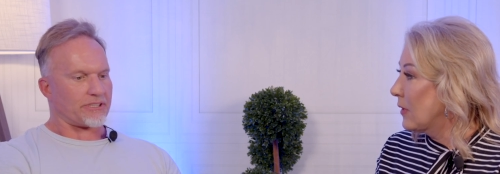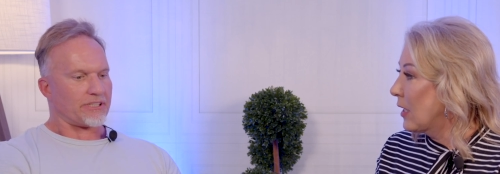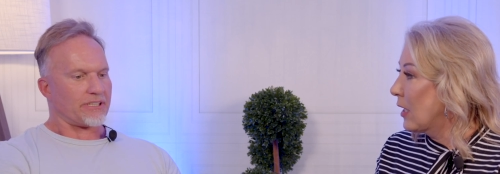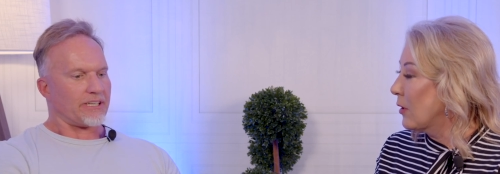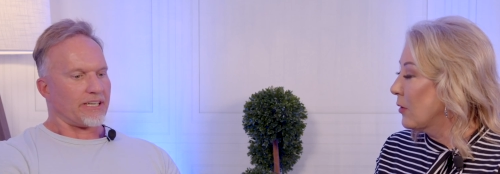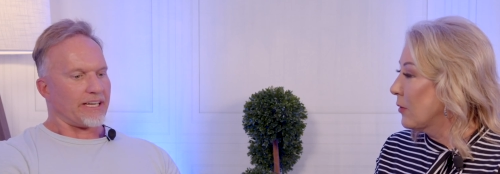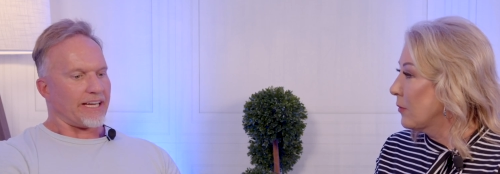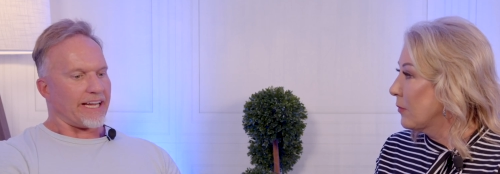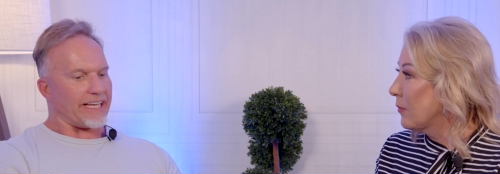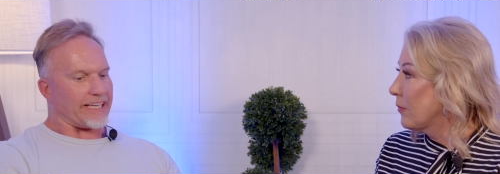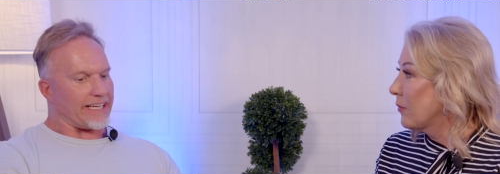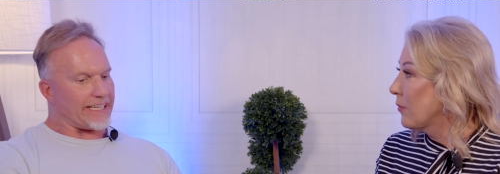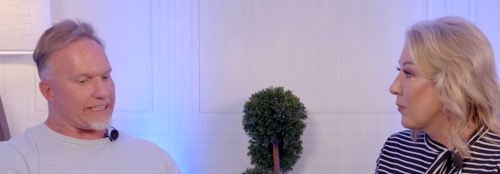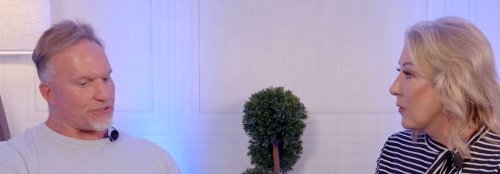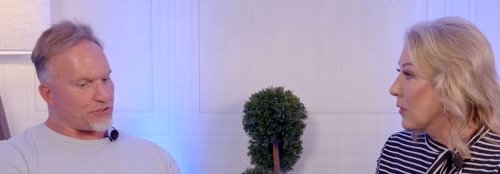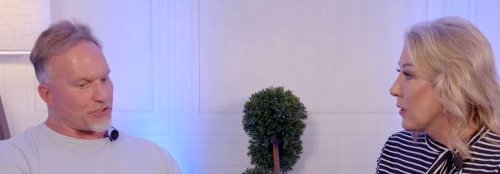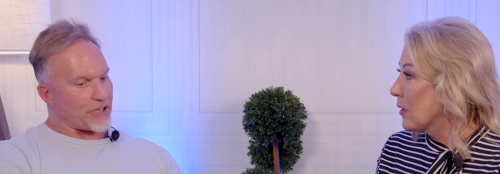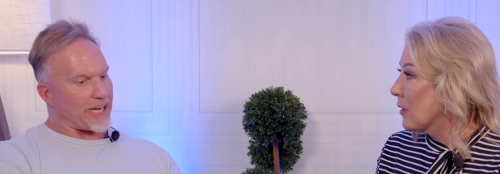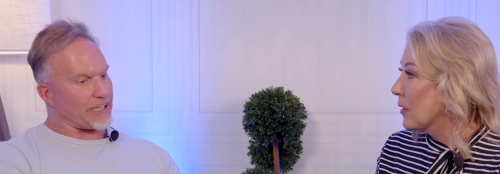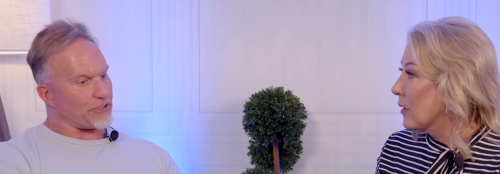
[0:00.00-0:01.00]
Speaker 1: No. It ain't
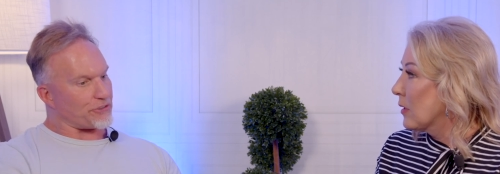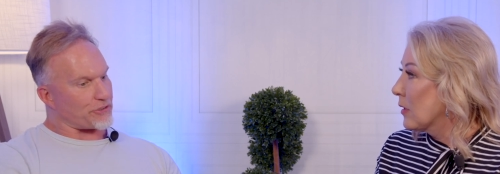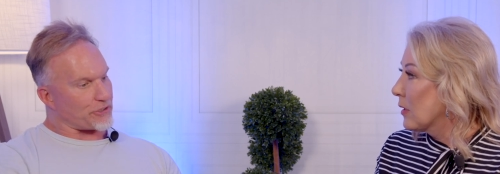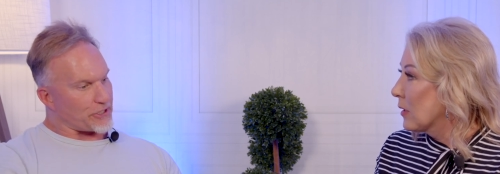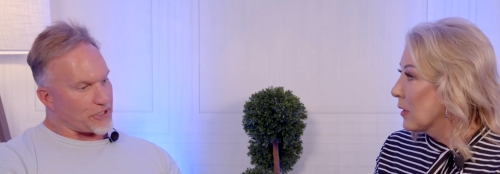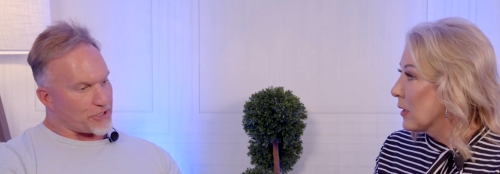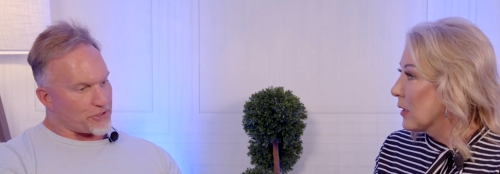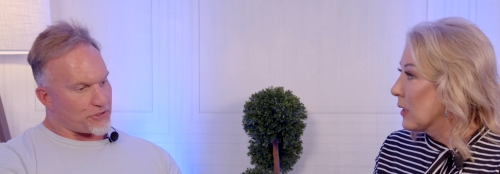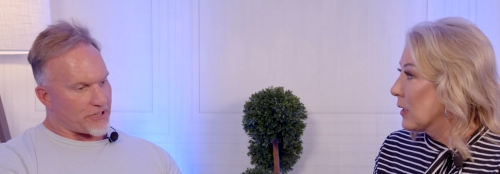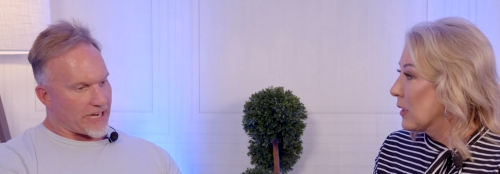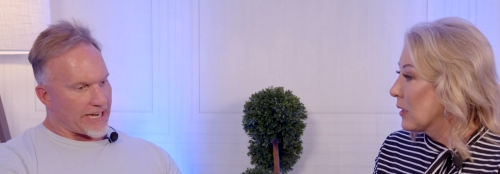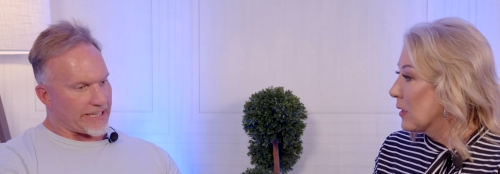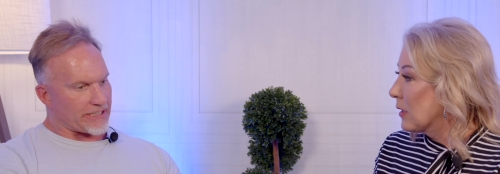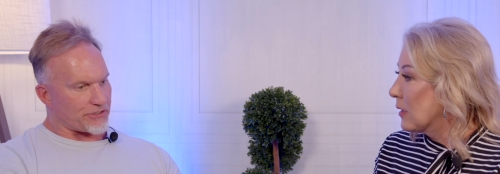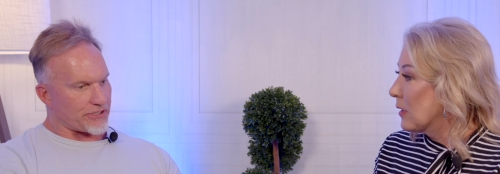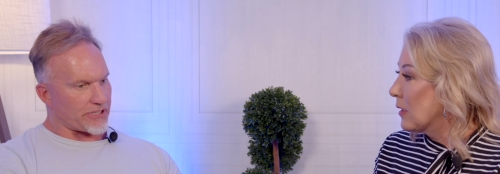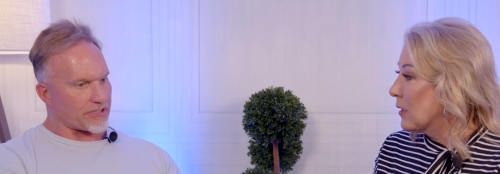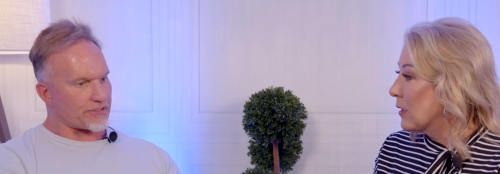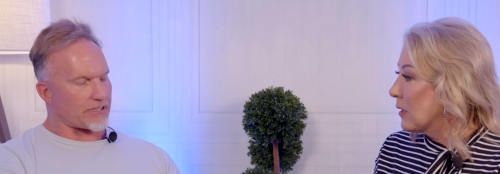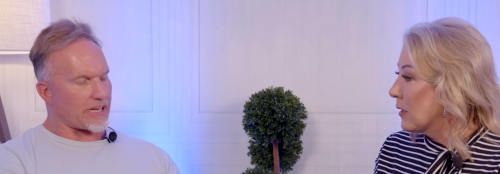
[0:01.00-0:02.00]
change till you change
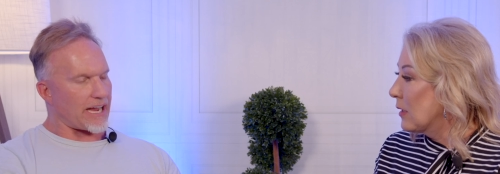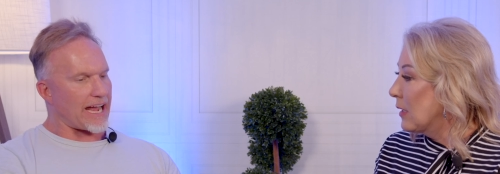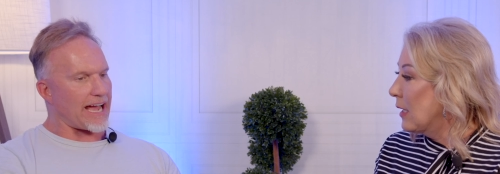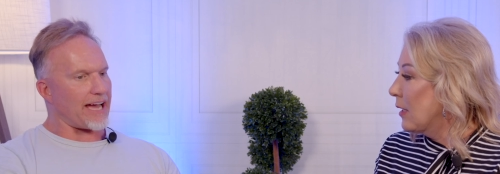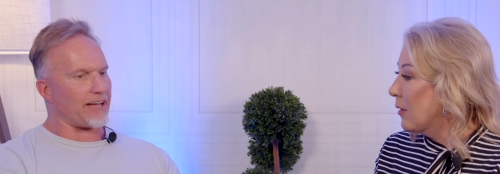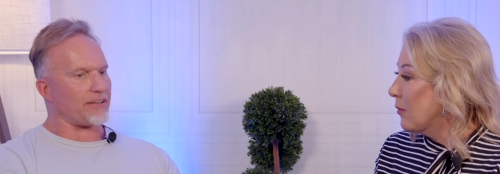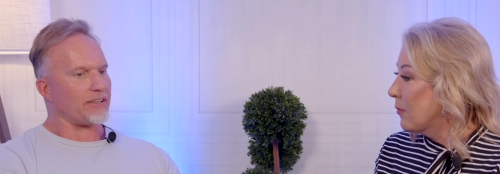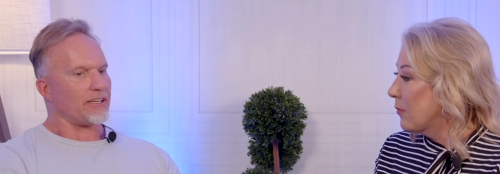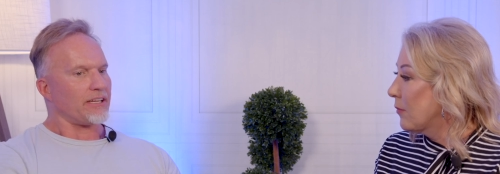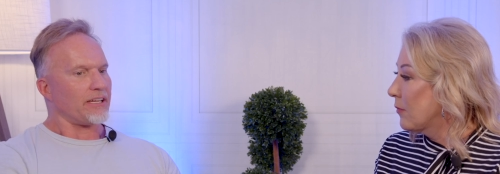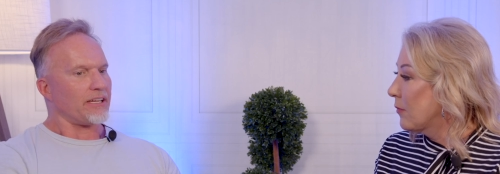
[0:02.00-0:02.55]
it. So how,